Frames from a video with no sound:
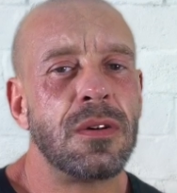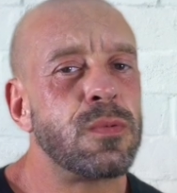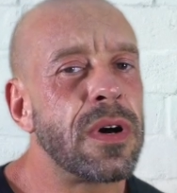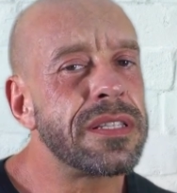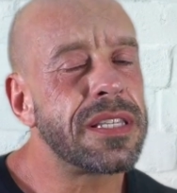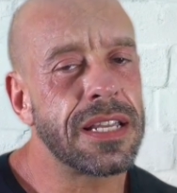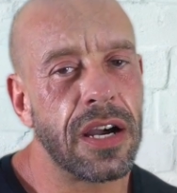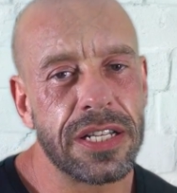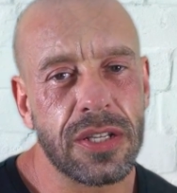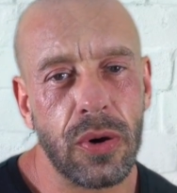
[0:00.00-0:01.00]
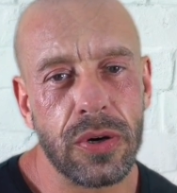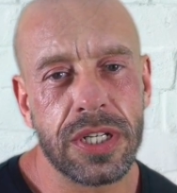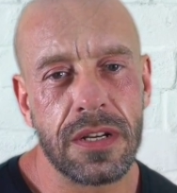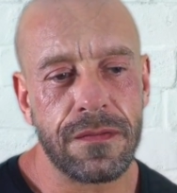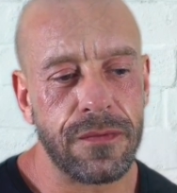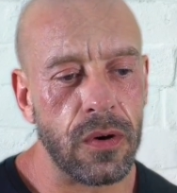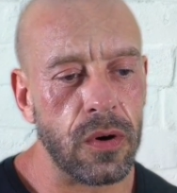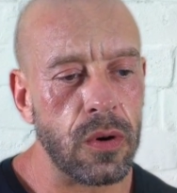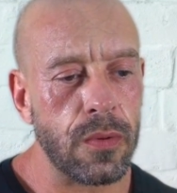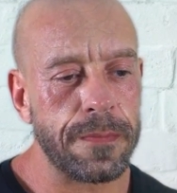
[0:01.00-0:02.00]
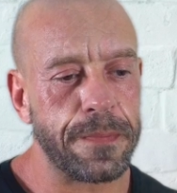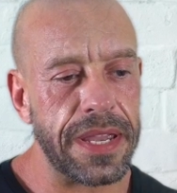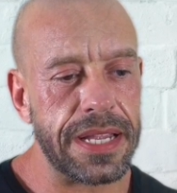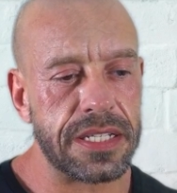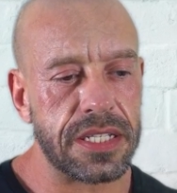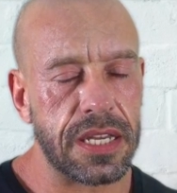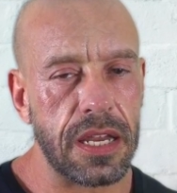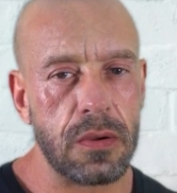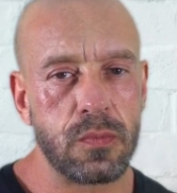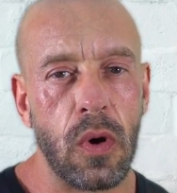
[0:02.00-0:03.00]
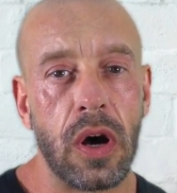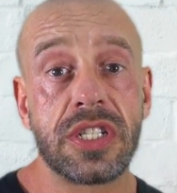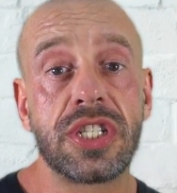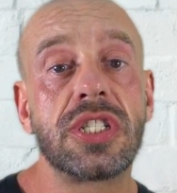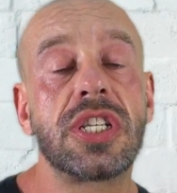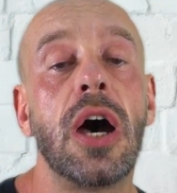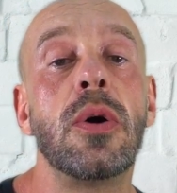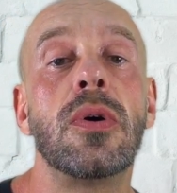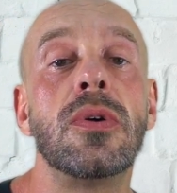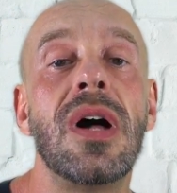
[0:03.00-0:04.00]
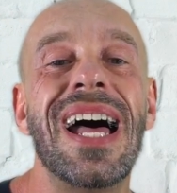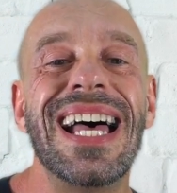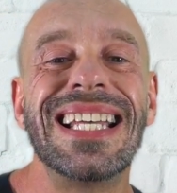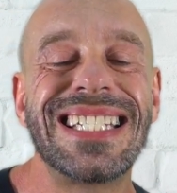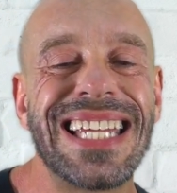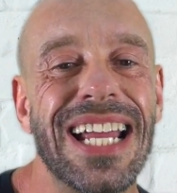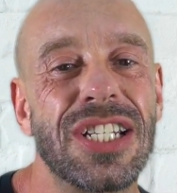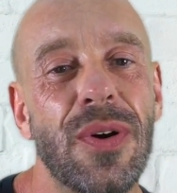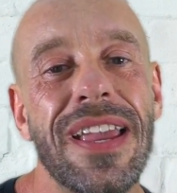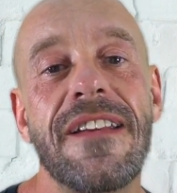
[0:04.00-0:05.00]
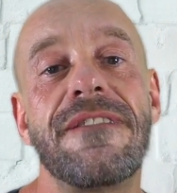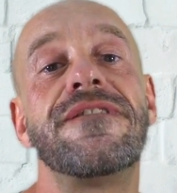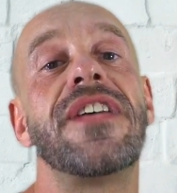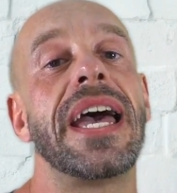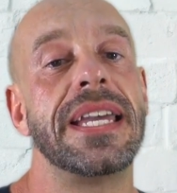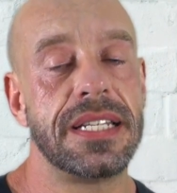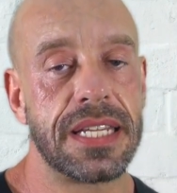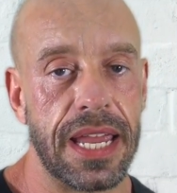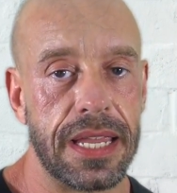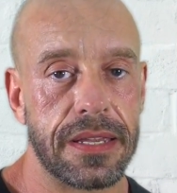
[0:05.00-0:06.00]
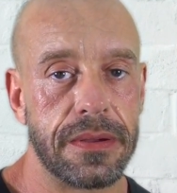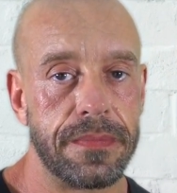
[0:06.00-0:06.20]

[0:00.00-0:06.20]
One thing I'd caution for would be to watch total saturated fat intake.